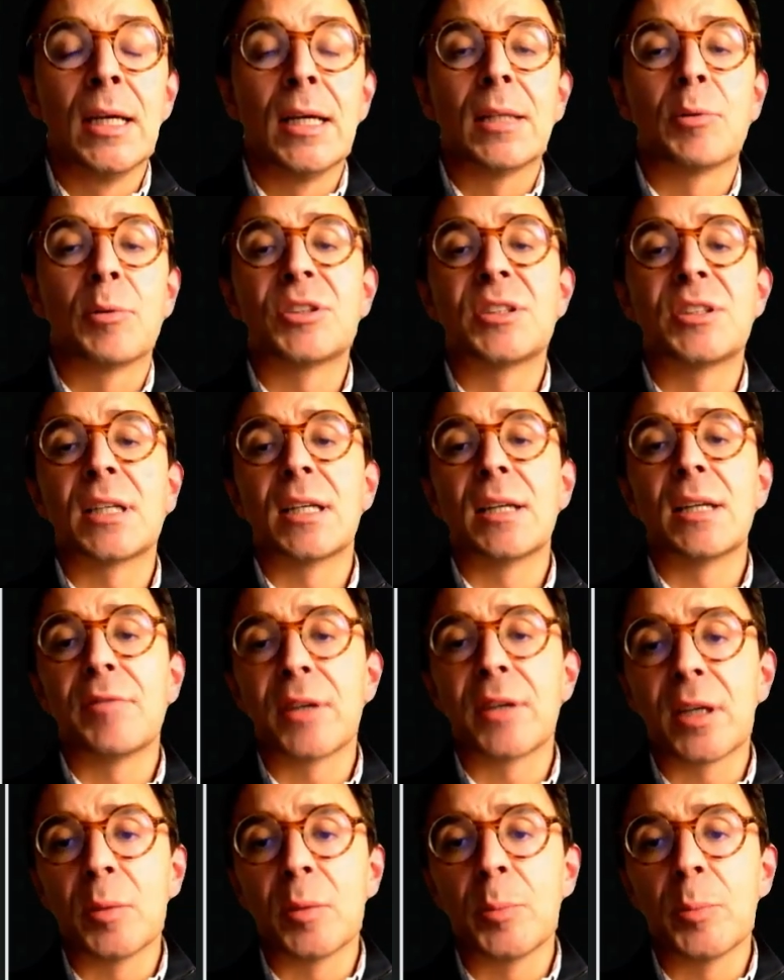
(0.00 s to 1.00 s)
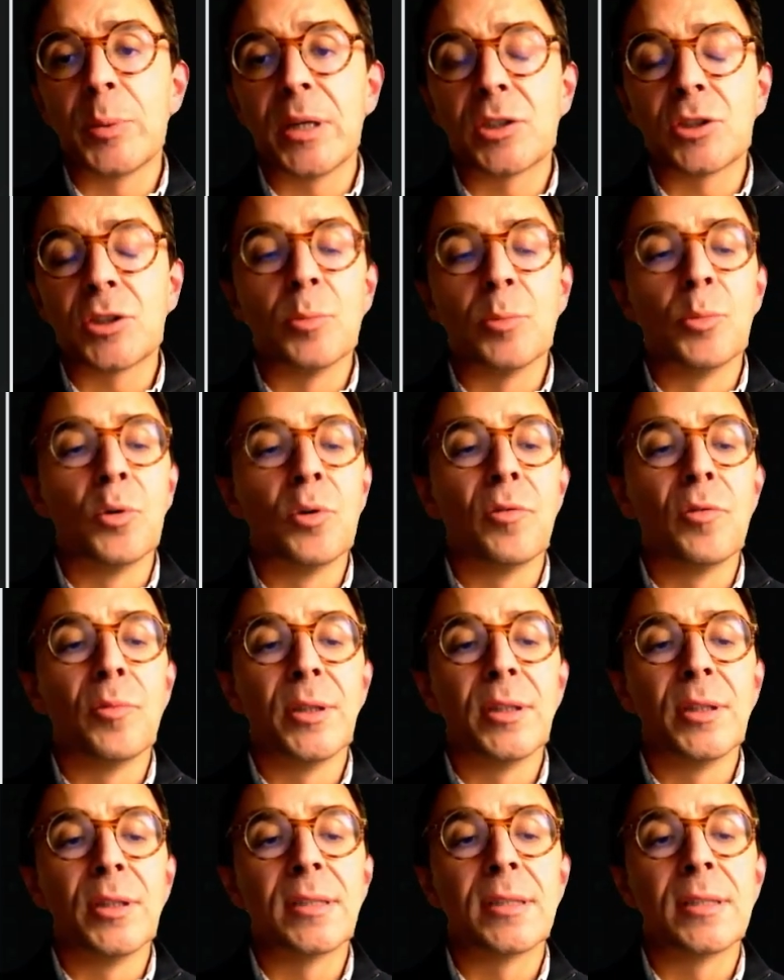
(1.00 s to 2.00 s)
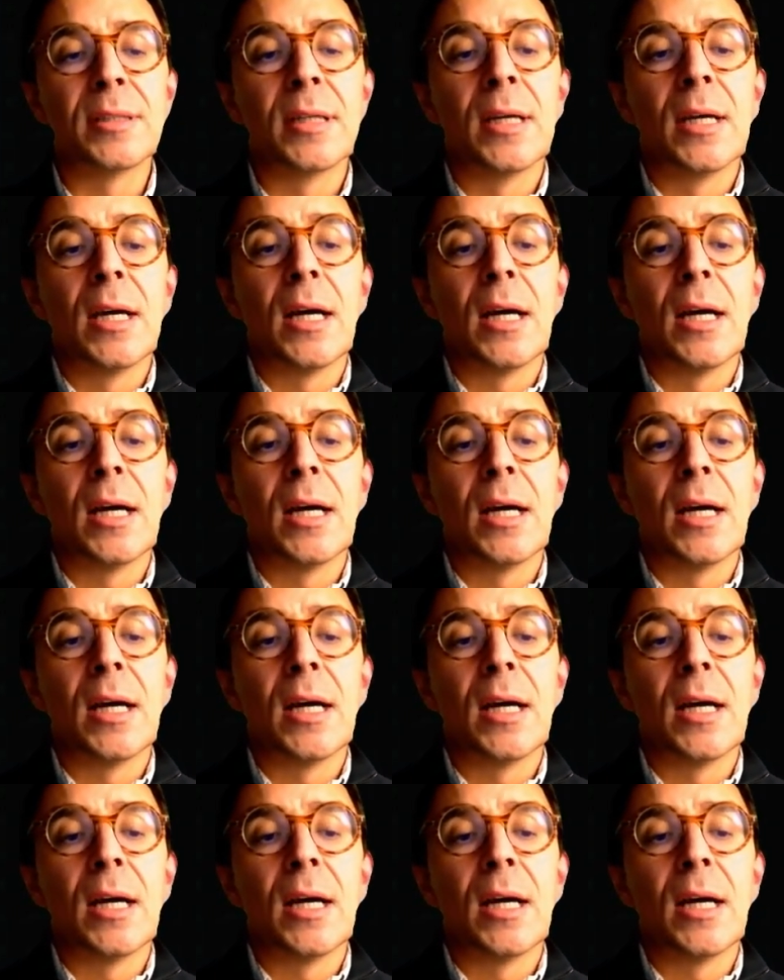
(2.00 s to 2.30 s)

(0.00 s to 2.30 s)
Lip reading: There was significant patient movement.